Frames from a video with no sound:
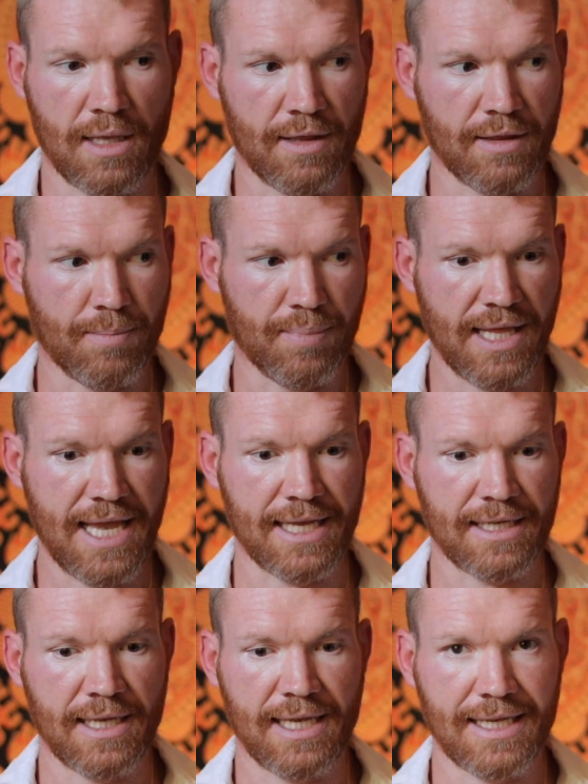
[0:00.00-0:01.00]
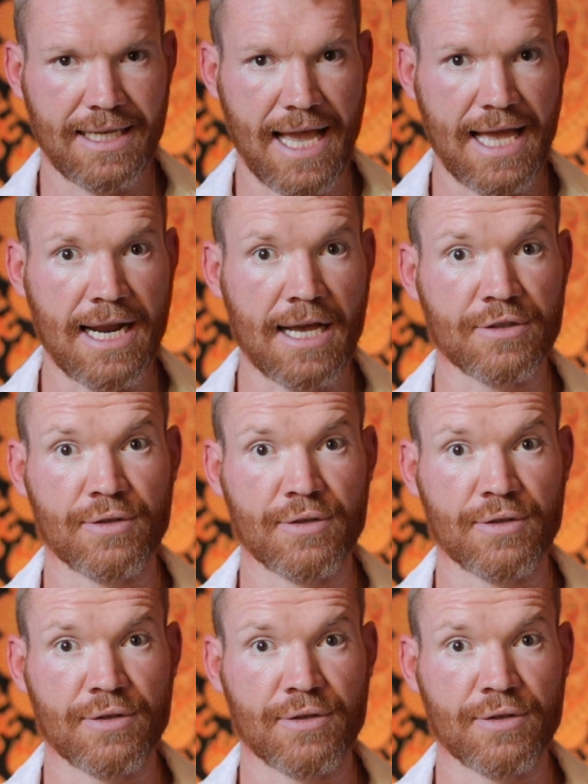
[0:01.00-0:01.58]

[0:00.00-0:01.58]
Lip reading: the plant cannot